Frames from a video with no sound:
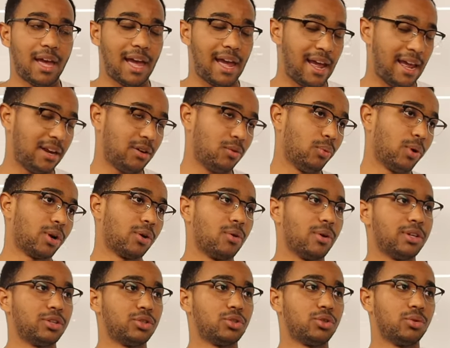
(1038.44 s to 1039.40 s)
and we're
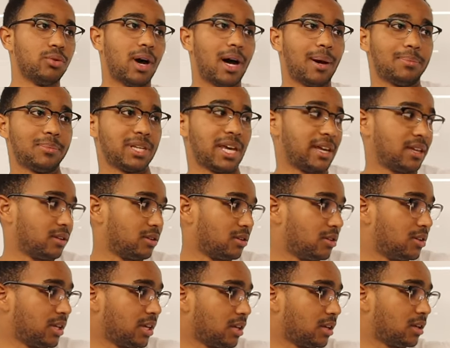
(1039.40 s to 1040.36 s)
going to update
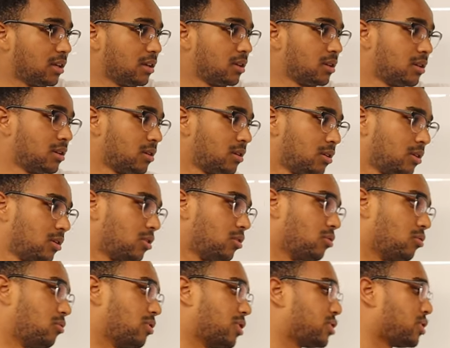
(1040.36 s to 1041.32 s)
the
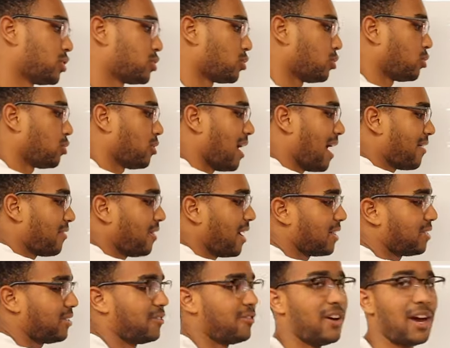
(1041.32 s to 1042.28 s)
residual graph
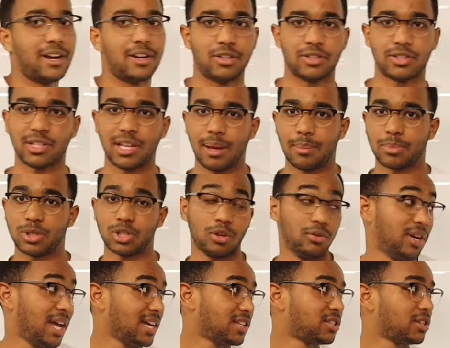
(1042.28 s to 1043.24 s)
at the final step.
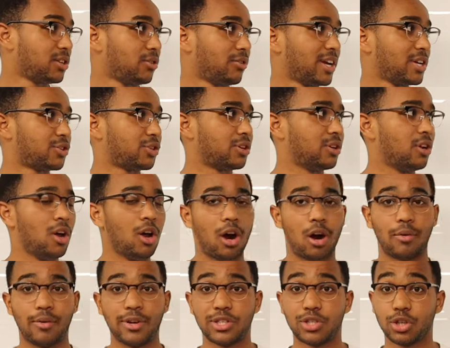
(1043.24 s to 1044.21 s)
So next iteration,
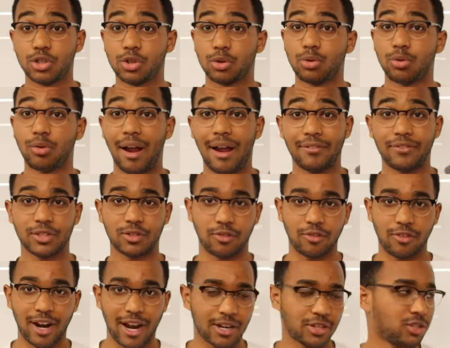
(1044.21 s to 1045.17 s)
our residual graph is
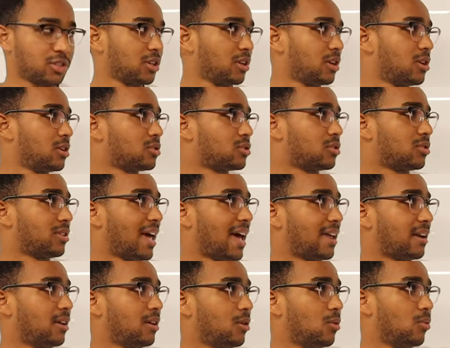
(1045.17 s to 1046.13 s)
fresh so
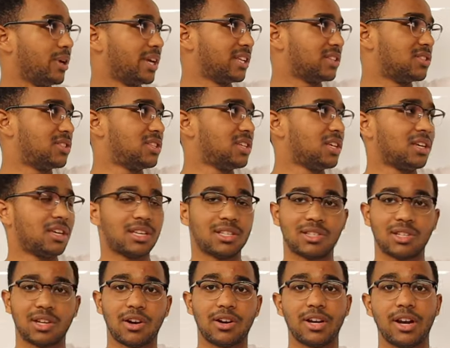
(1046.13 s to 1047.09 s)
that we can see,
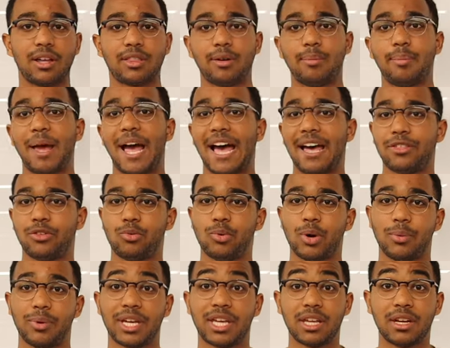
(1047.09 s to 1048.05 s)
is there another path
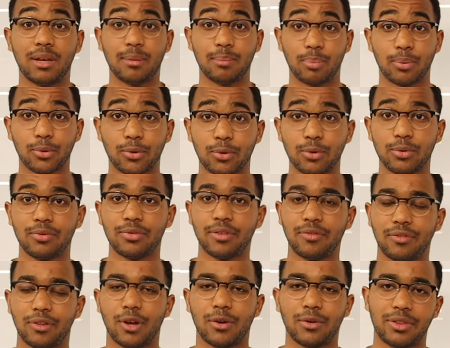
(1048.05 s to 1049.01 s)
where we can improve
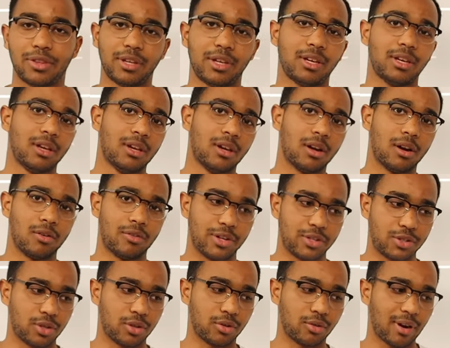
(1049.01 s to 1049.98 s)
the flow in the
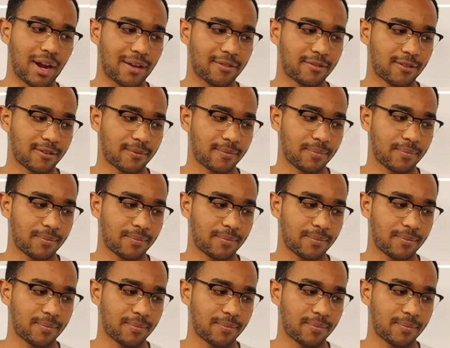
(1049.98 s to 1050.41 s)
original graph?